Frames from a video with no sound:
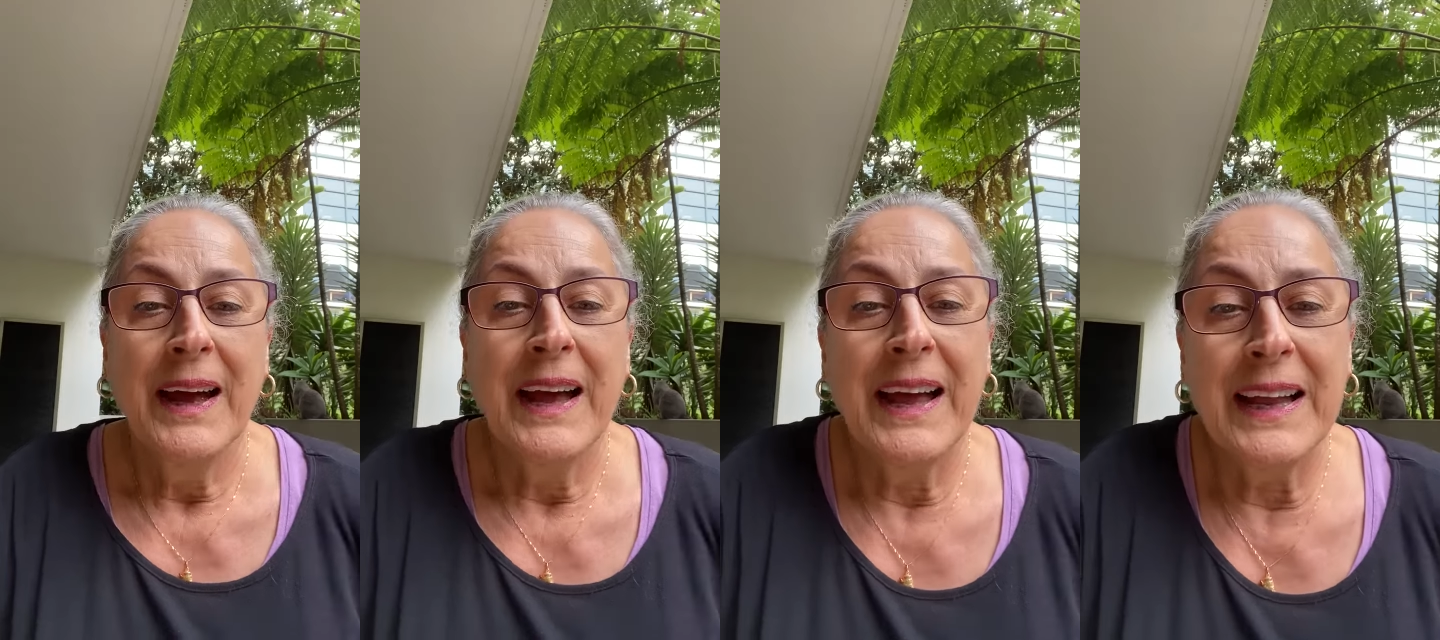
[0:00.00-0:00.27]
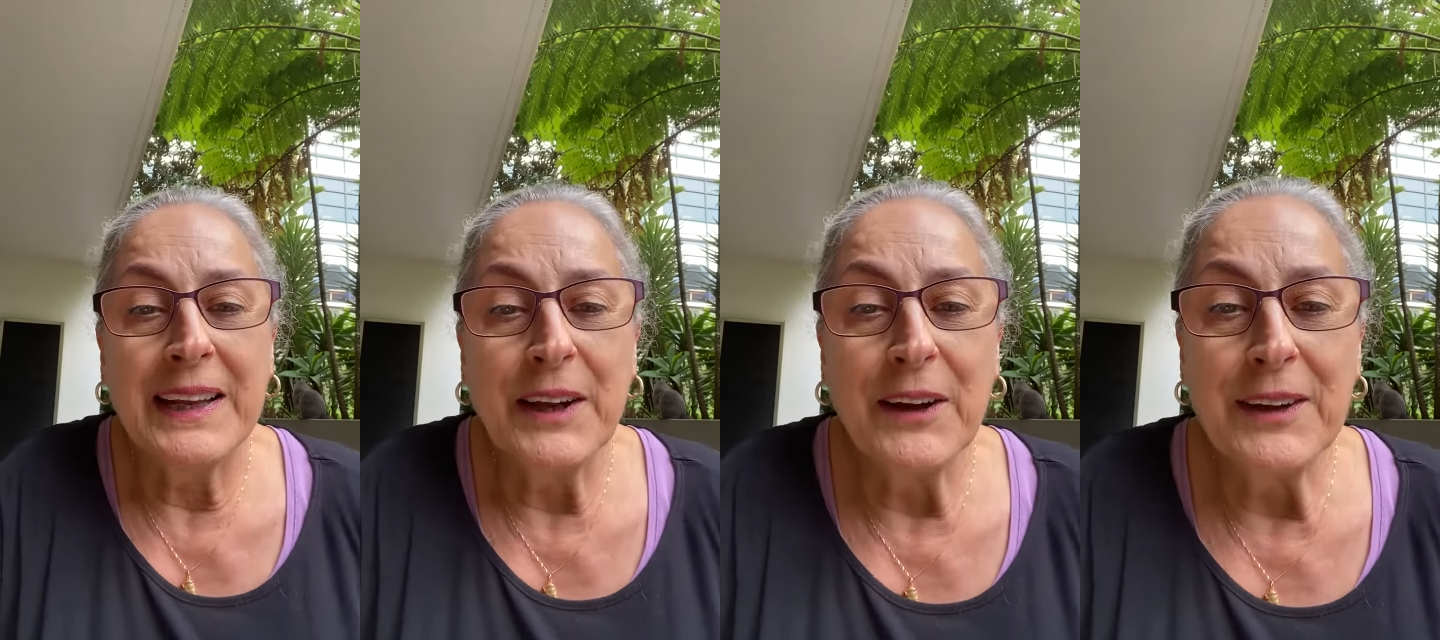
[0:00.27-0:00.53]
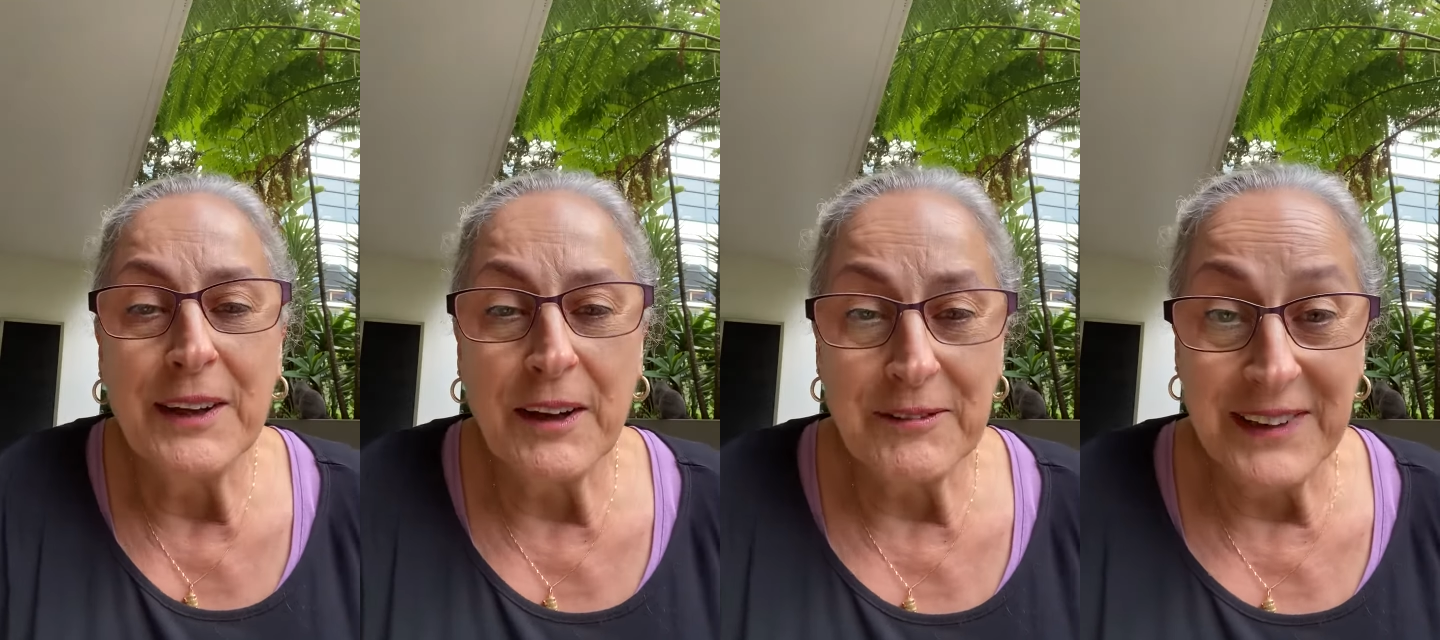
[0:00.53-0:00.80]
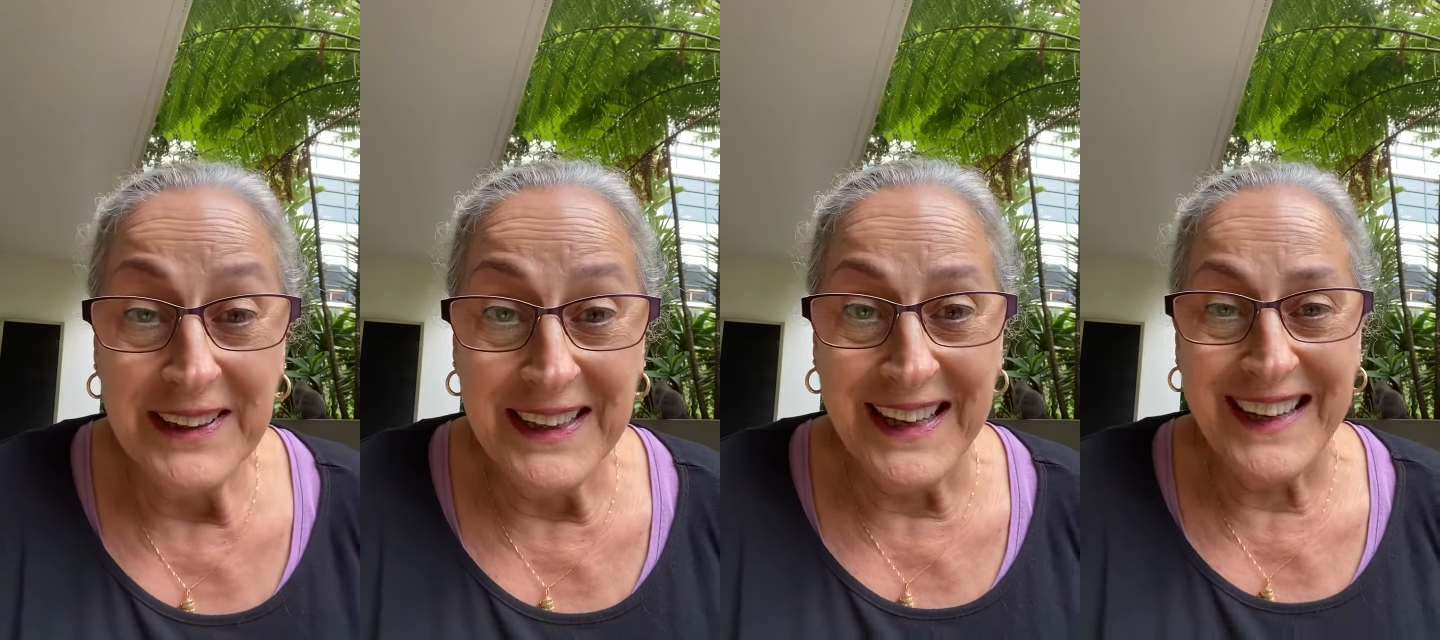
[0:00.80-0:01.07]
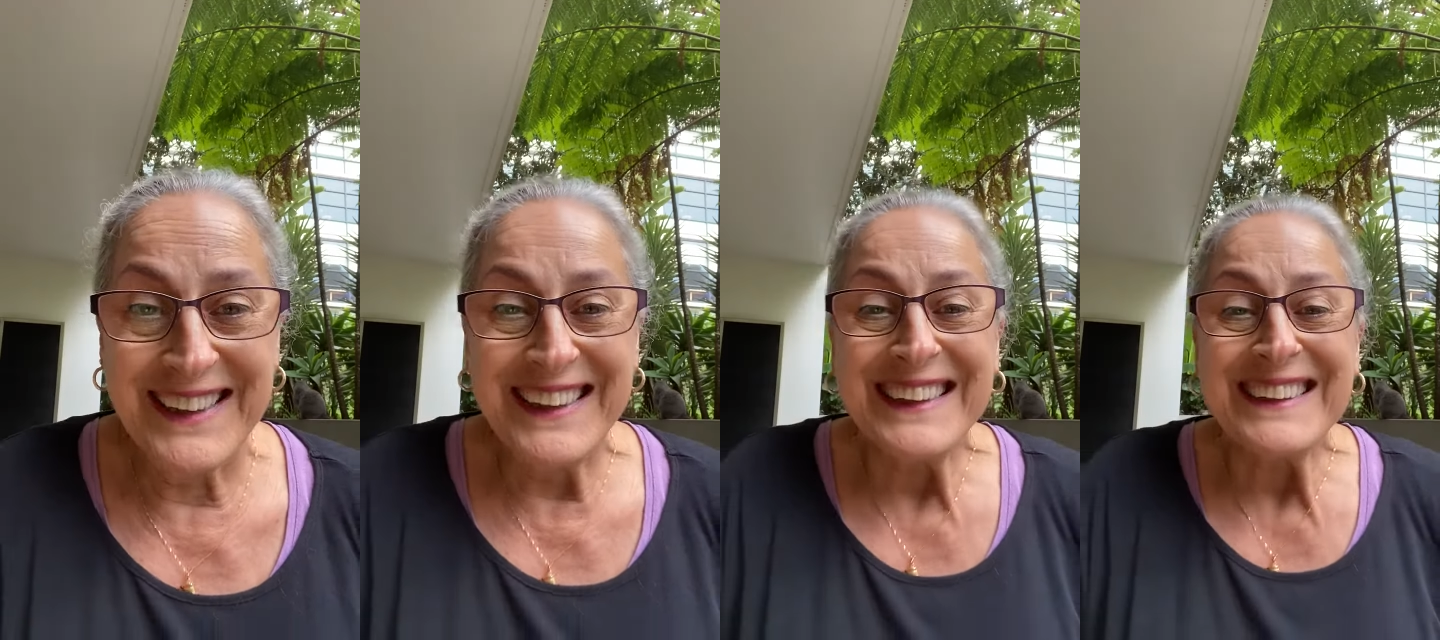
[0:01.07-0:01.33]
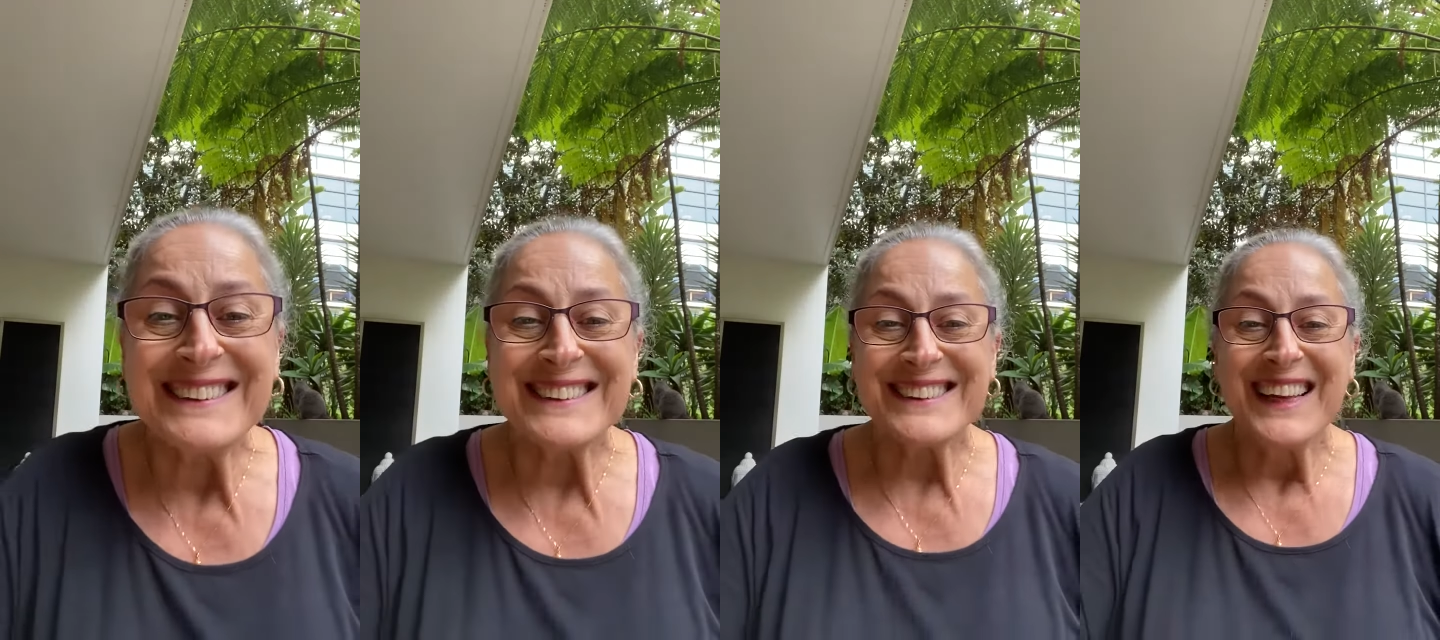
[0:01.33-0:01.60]
Hello, lovely
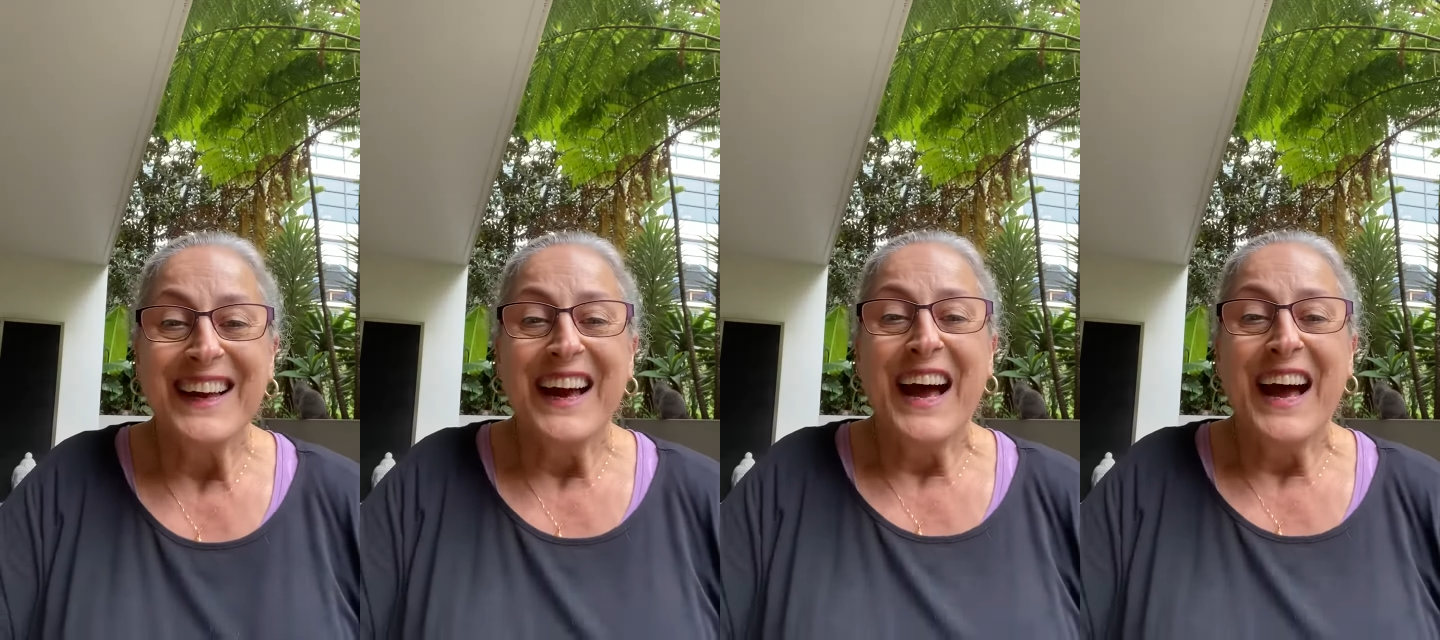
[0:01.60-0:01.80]
ladies.